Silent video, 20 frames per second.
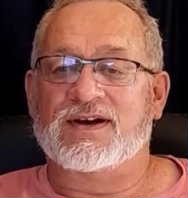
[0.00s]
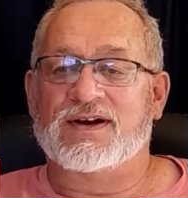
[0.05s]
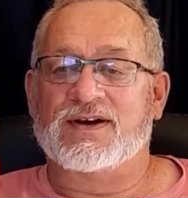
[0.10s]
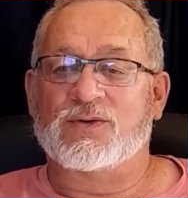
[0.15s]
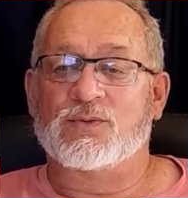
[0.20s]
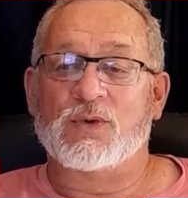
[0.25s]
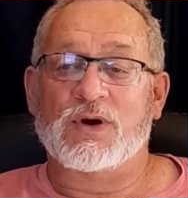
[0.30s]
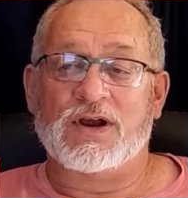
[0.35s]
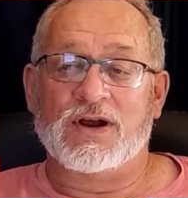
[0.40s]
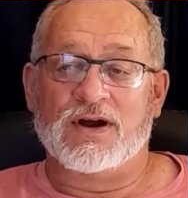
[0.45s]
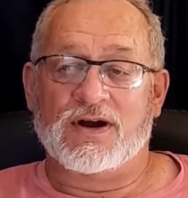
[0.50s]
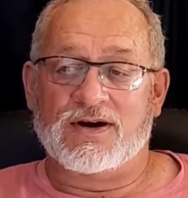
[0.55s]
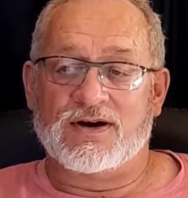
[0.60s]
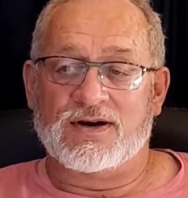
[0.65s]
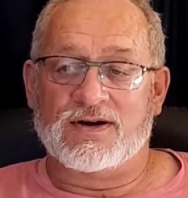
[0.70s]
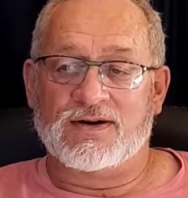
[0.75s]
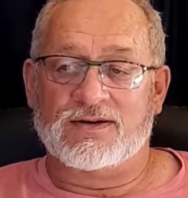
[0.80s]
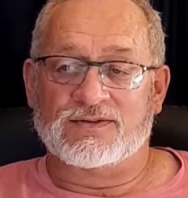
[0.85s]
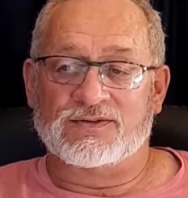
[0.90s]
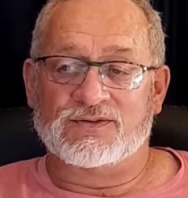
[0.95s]
we
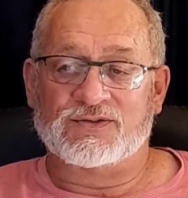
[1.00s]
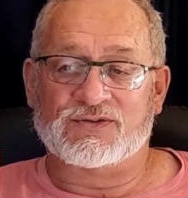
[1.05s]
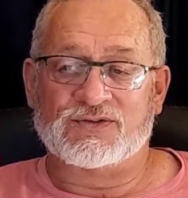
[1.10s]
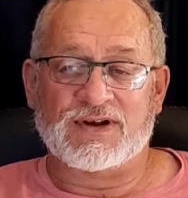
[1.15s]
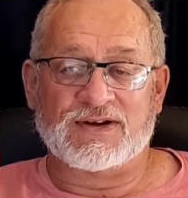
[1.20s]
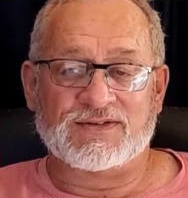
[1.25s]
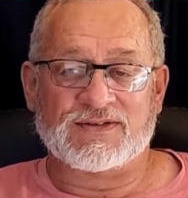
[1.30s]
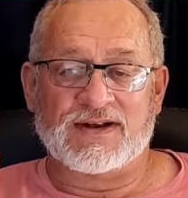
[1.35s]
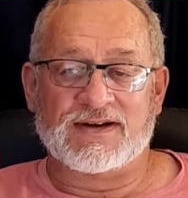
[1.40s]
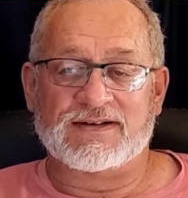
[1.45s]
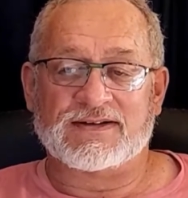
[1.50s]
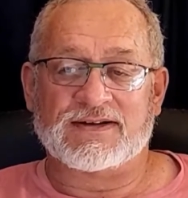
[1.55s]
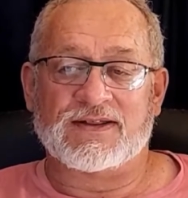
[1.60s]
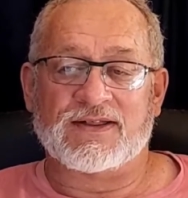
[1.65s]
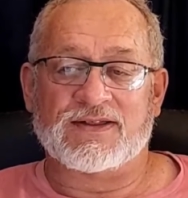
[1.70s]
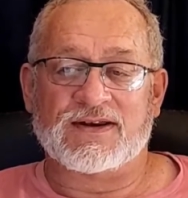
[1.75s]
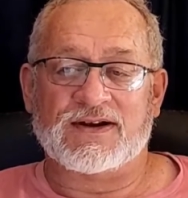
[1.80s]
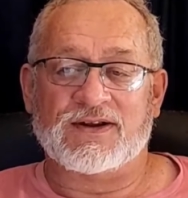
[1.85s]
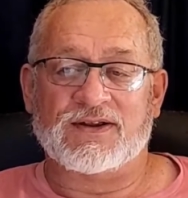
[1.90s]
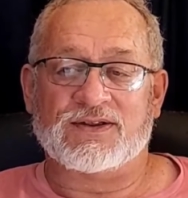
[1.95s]
are
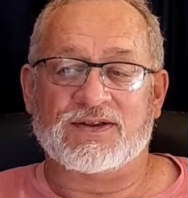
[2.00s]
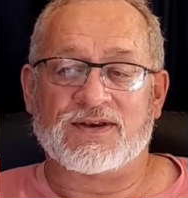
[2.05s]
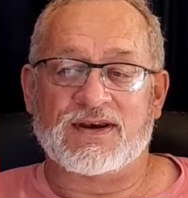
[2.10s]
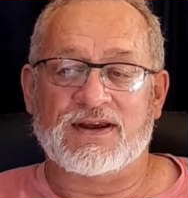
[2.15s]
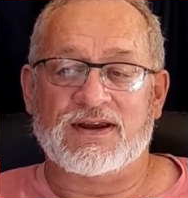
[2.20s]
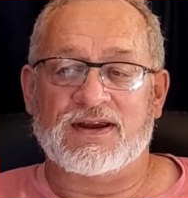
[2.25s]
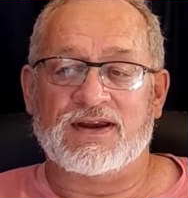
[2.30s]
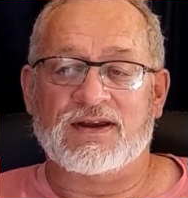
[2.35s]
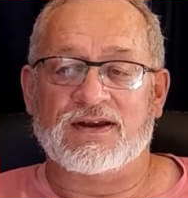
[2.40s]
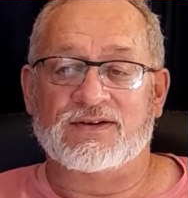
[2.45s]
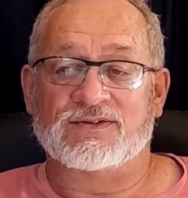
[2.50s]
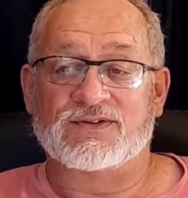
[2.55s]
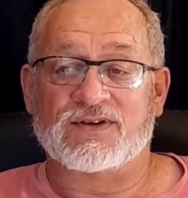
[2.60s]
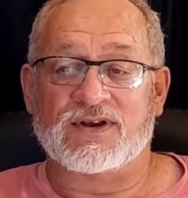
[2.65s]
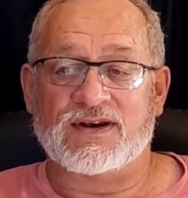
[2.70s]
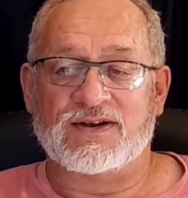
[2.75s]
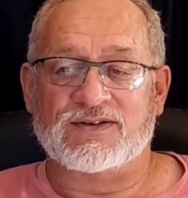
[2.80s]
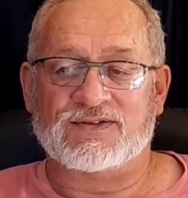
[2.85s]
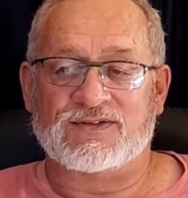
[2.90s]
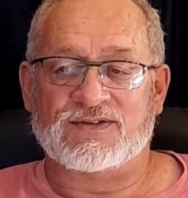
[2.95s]

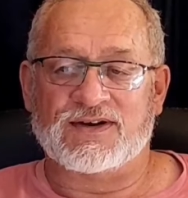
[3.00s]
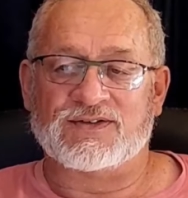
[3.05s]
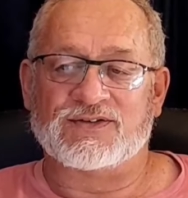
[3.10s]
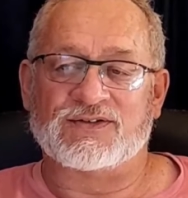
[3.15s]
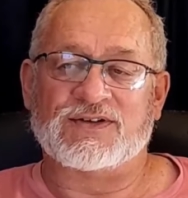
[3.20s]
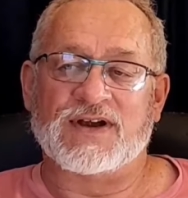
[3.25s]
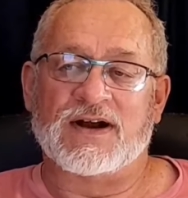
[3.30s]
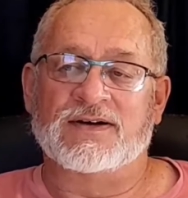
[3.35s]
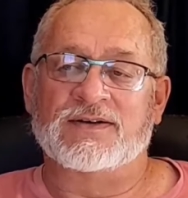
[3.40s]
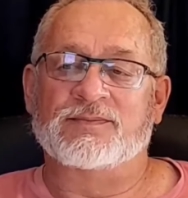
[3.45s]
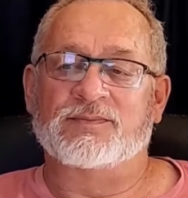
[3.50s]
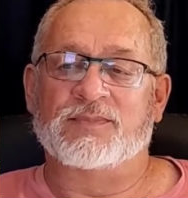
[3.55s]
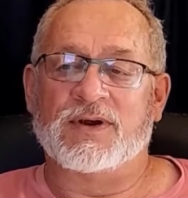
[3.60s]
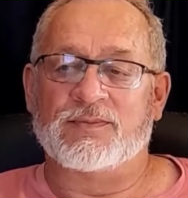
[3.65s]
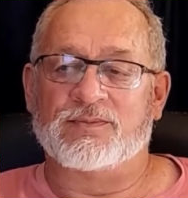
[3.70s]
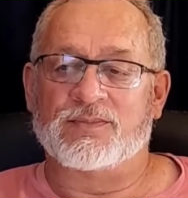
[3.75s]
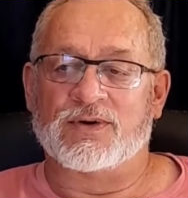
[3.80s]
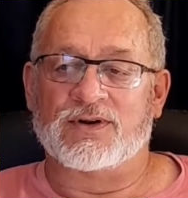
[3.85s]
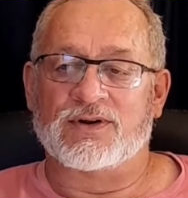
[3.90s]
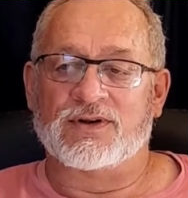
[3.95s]
636 young
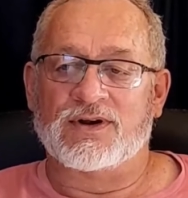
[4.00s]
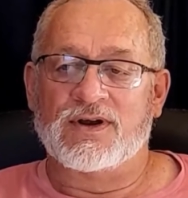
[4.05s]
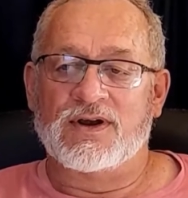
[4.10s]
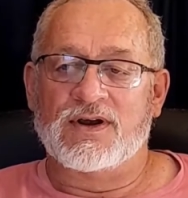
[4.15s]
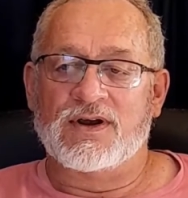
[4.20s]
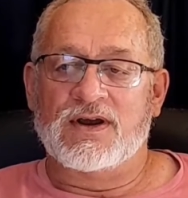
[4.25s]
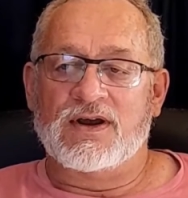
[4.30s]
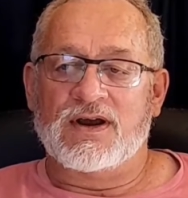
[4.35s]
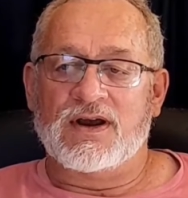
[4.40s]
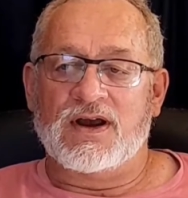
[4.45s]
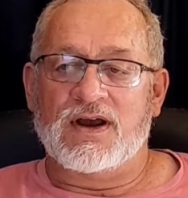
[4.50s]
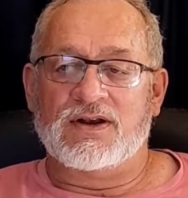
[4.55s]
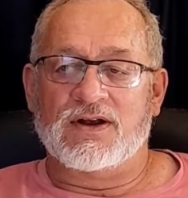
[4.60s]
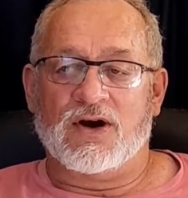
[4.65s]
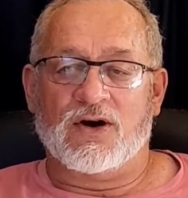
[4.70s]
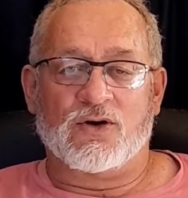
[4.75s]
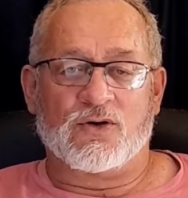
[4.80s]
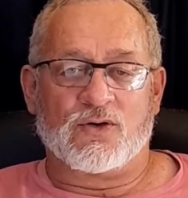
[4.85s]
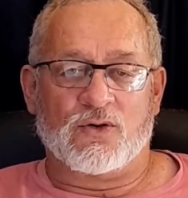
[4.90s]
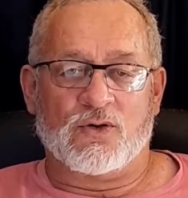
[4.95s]
people in
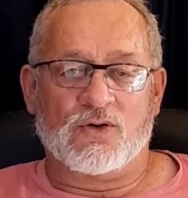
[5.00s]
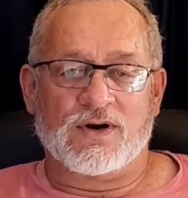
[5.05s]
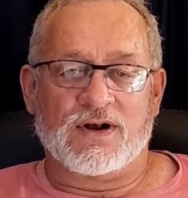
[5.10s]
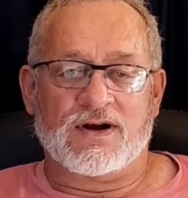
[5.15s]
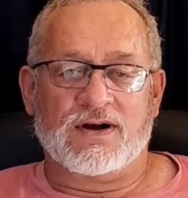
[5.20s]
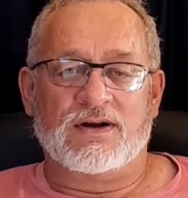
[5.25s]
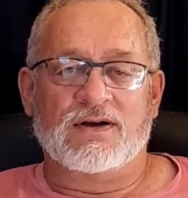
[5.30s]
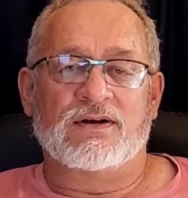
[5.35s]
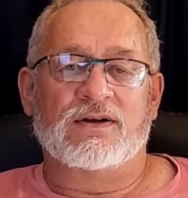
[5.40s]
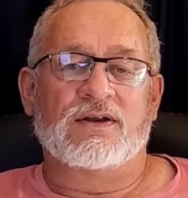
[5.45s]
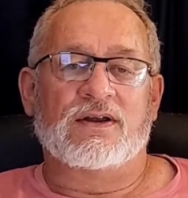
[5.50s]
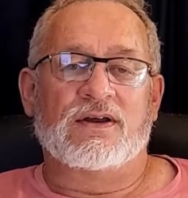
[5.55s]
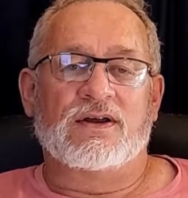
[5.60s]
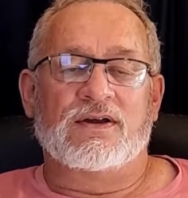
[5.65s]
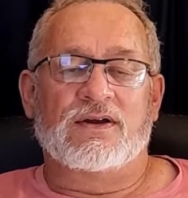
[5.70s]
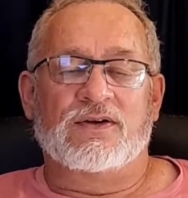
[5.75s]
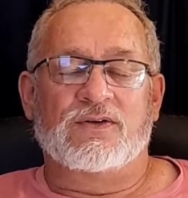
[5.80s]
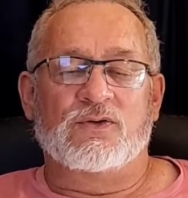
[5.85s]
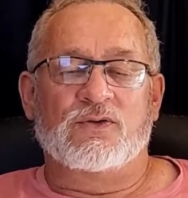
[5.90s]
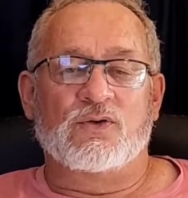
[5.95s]
Aurora
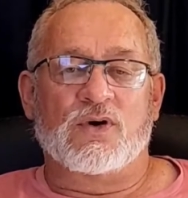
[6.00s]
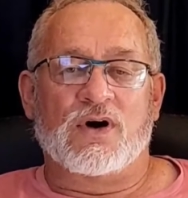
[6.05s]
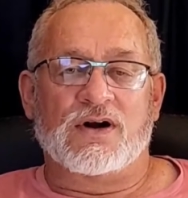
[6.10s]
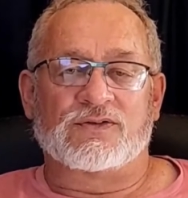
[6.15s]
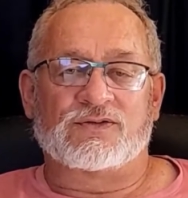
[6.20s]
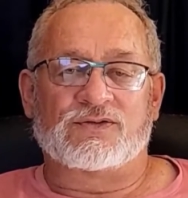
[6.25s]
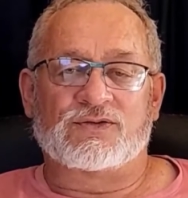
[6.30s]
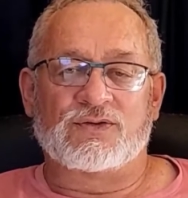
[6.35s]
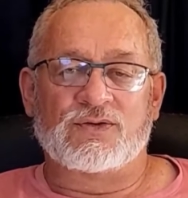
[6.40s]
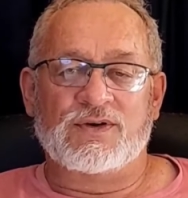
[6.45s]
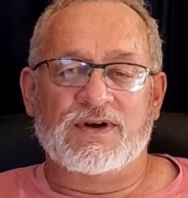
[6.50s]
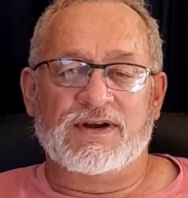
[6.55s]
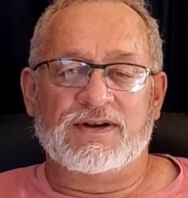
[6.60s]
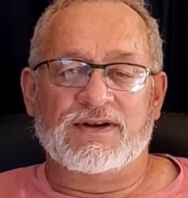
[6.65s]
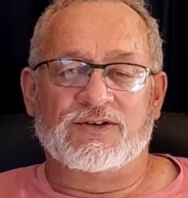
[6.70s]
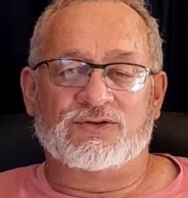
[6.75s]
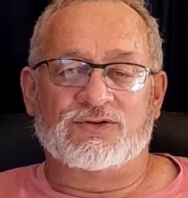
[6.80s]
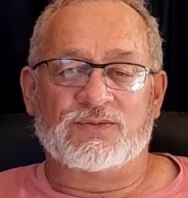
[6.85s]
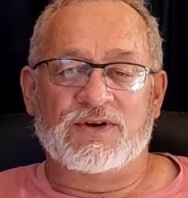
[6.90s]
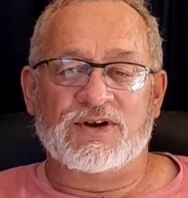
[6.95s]
who are suing the
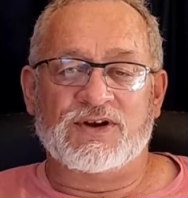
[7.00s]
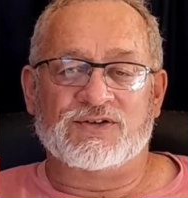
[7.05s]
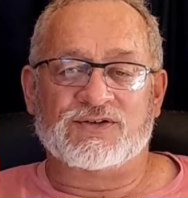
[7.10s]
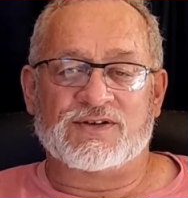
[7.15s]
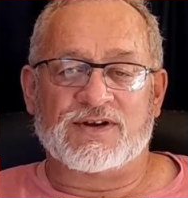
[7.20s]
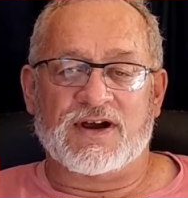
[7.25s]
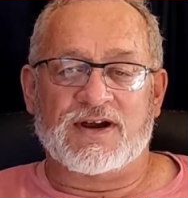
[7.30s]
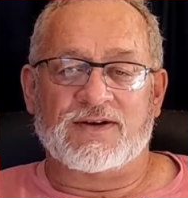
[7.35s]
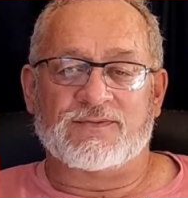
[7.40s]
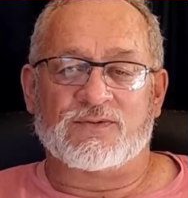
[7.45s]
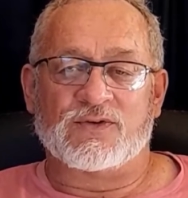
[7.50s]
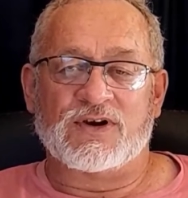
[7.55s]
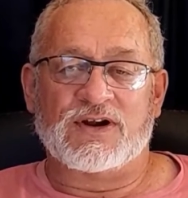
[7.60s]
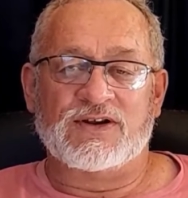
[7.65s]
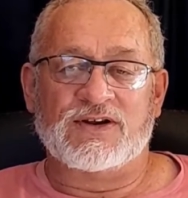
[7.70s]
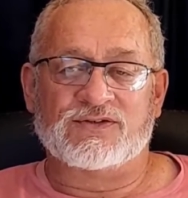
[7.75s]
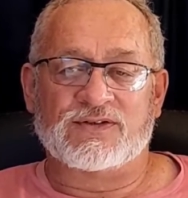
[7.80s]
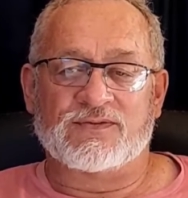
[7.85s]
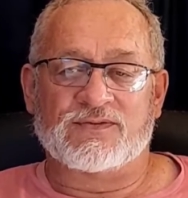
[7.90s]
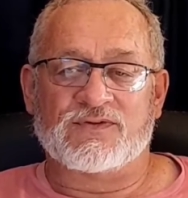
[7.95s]
Swedish state for
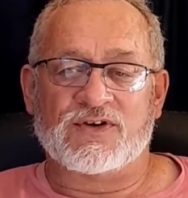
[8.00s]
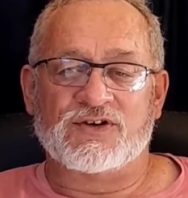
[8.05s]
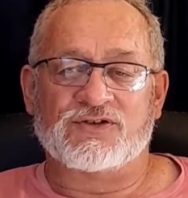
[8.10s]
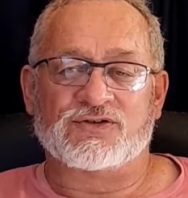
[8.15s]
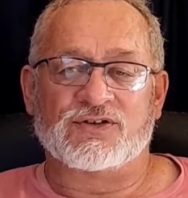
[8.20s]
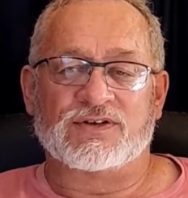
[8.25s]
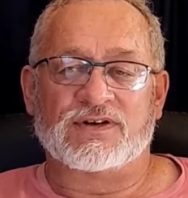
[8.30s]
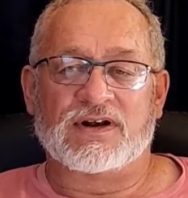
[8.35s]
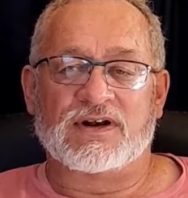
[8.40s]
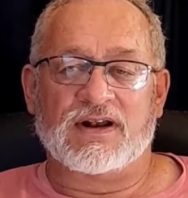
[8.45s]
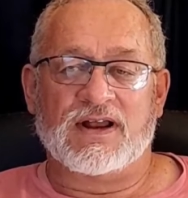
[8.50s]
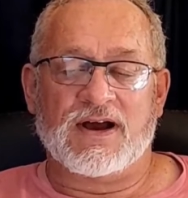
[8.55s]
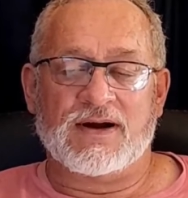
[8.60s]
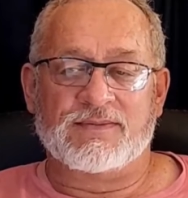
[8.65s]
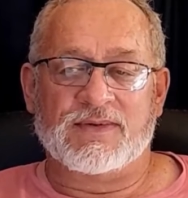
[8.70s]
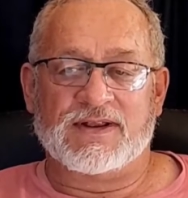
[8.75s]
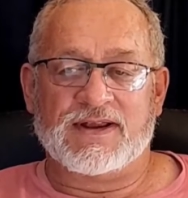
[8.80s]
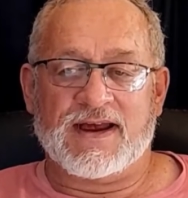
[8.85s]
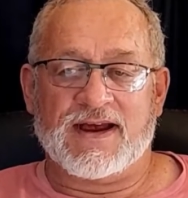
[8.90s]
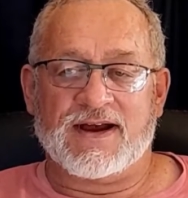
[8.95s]
insufficient
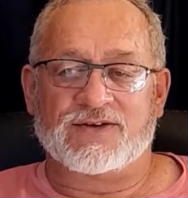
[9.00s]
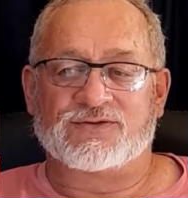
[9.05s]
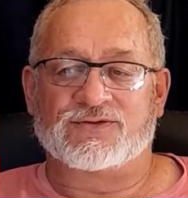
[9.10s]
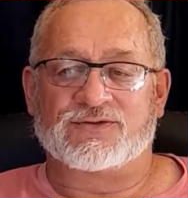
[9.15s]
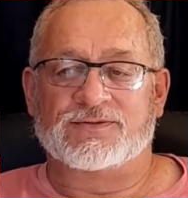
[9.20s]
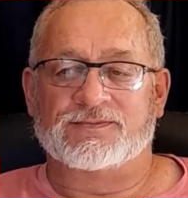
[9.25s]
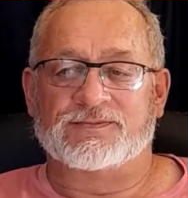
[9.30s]
climate action.